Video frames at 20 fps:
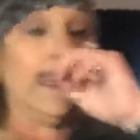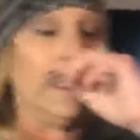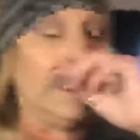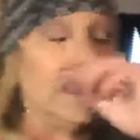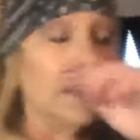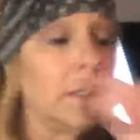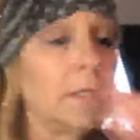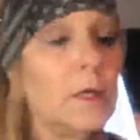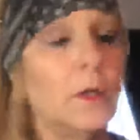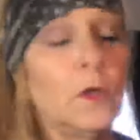
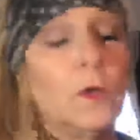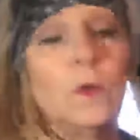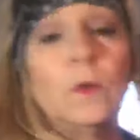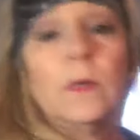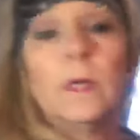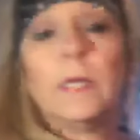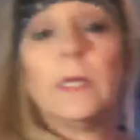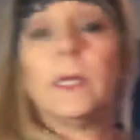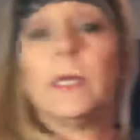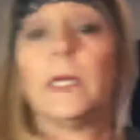so
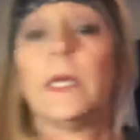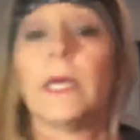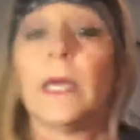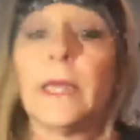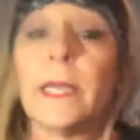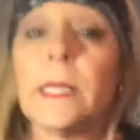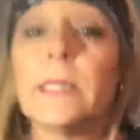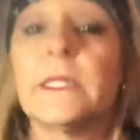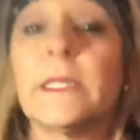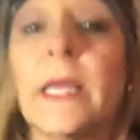
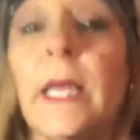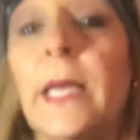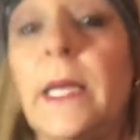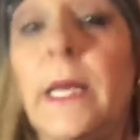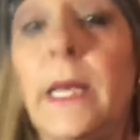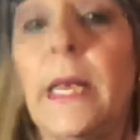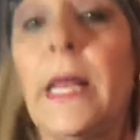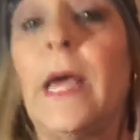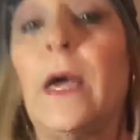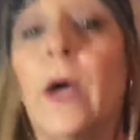I guess
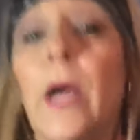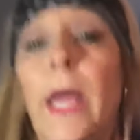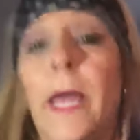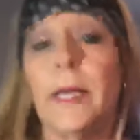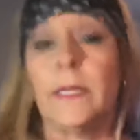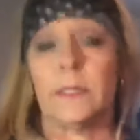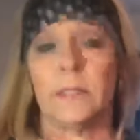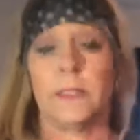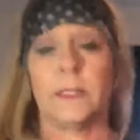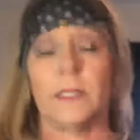Katie now
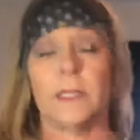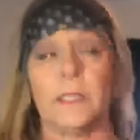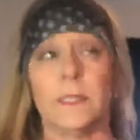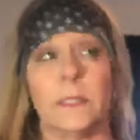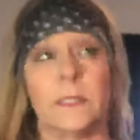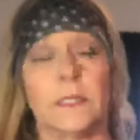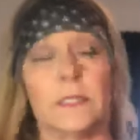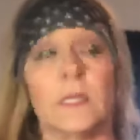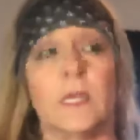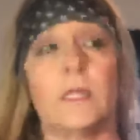has
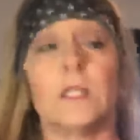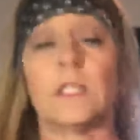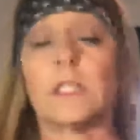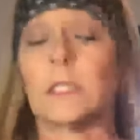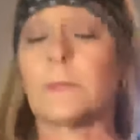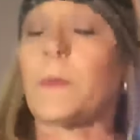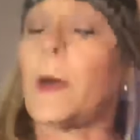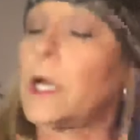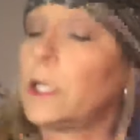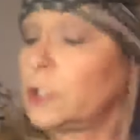this
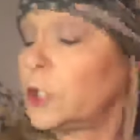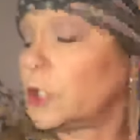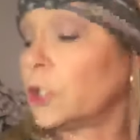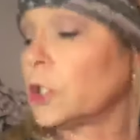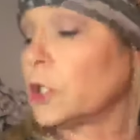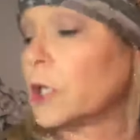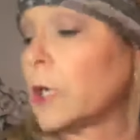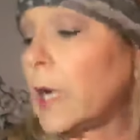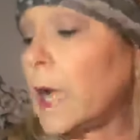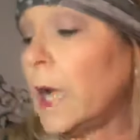
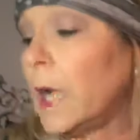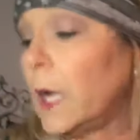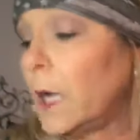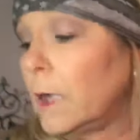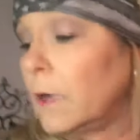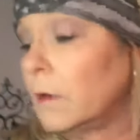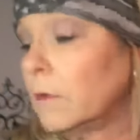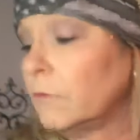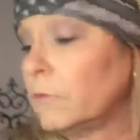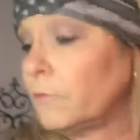sponsor
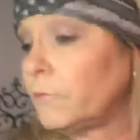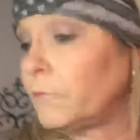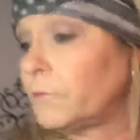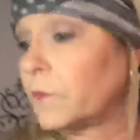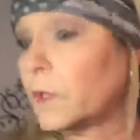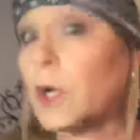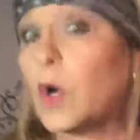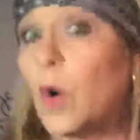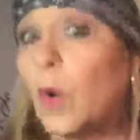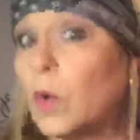of
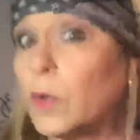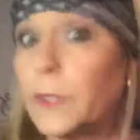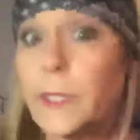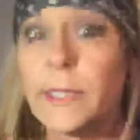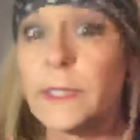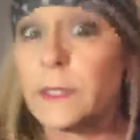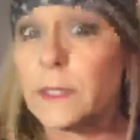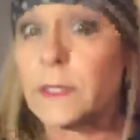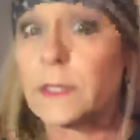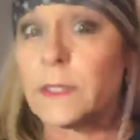
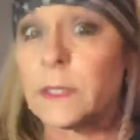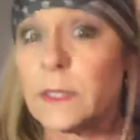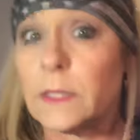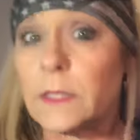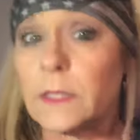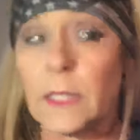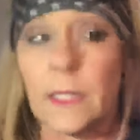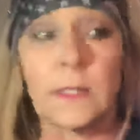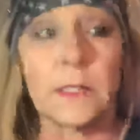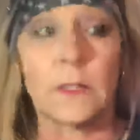
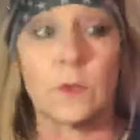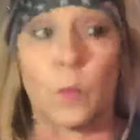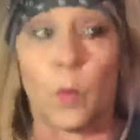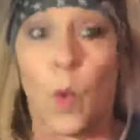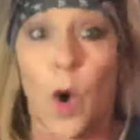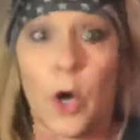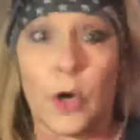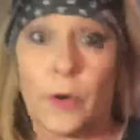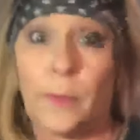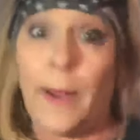Coldest, that's
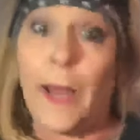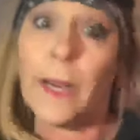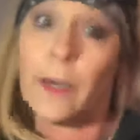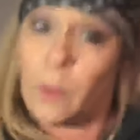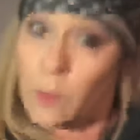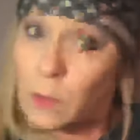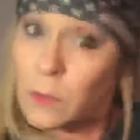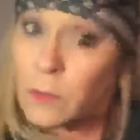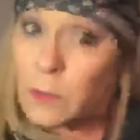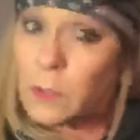water
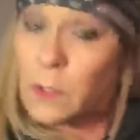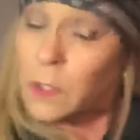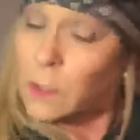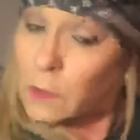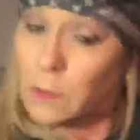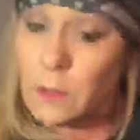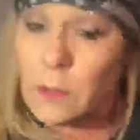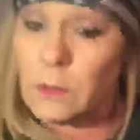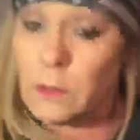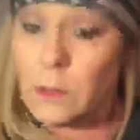bottle.
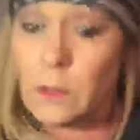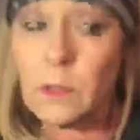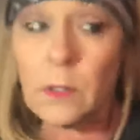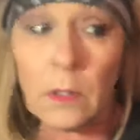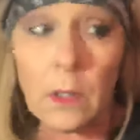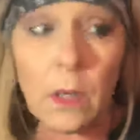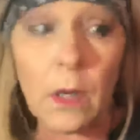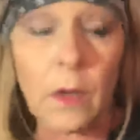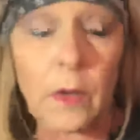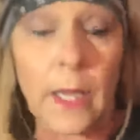
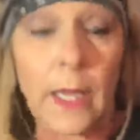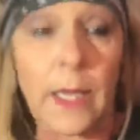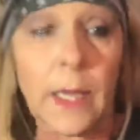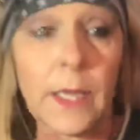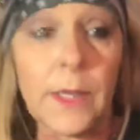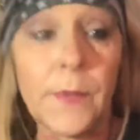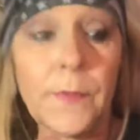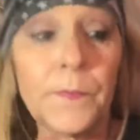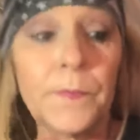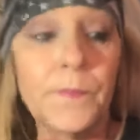
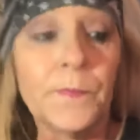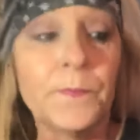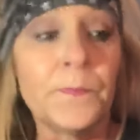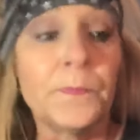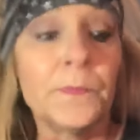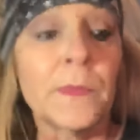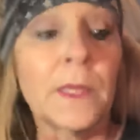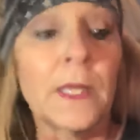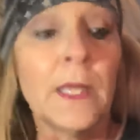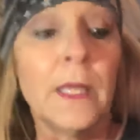Okay?
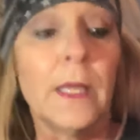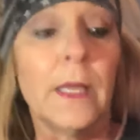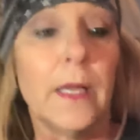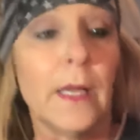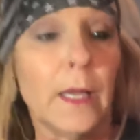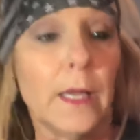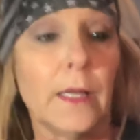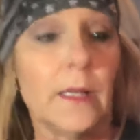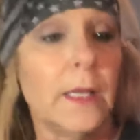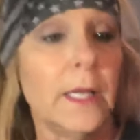
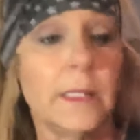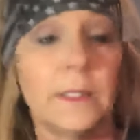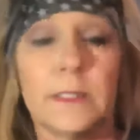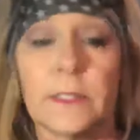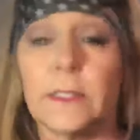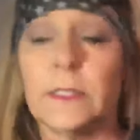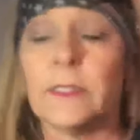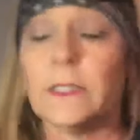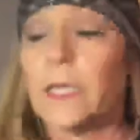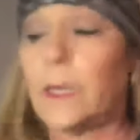It's
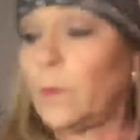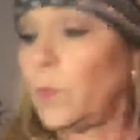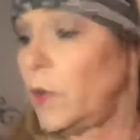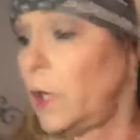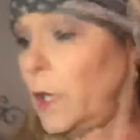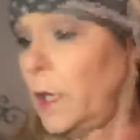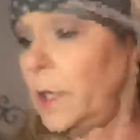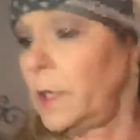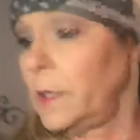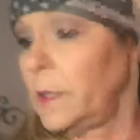the same
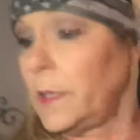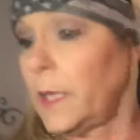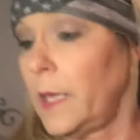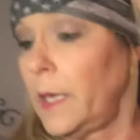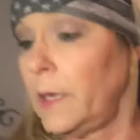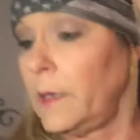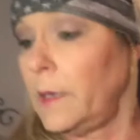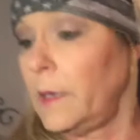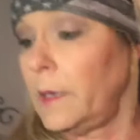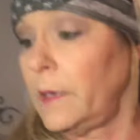one
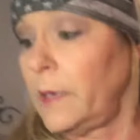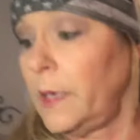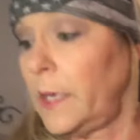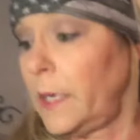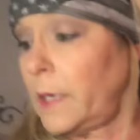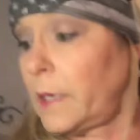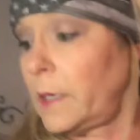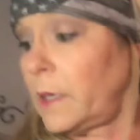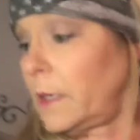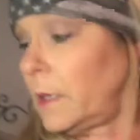that
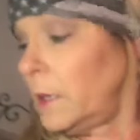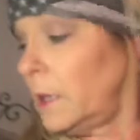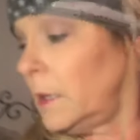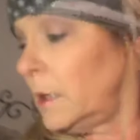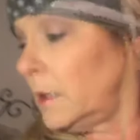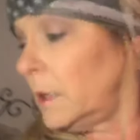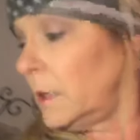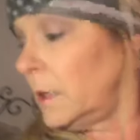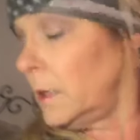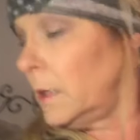Nick
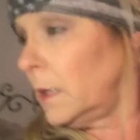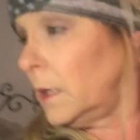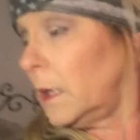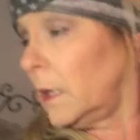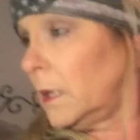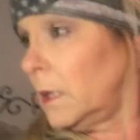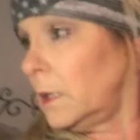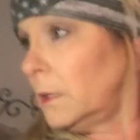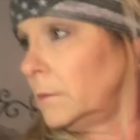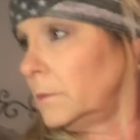
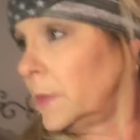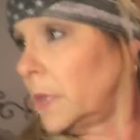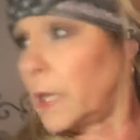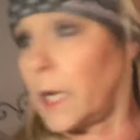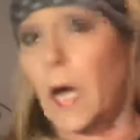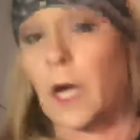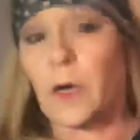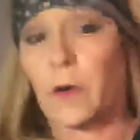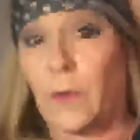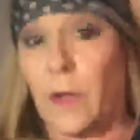
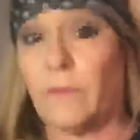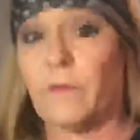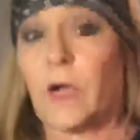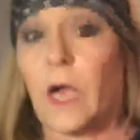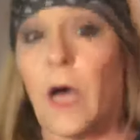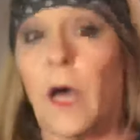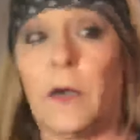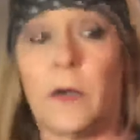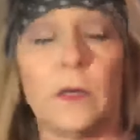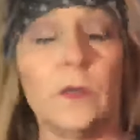
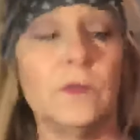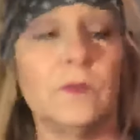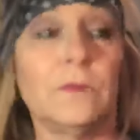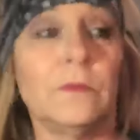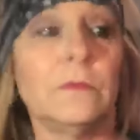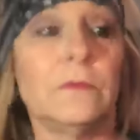Avocado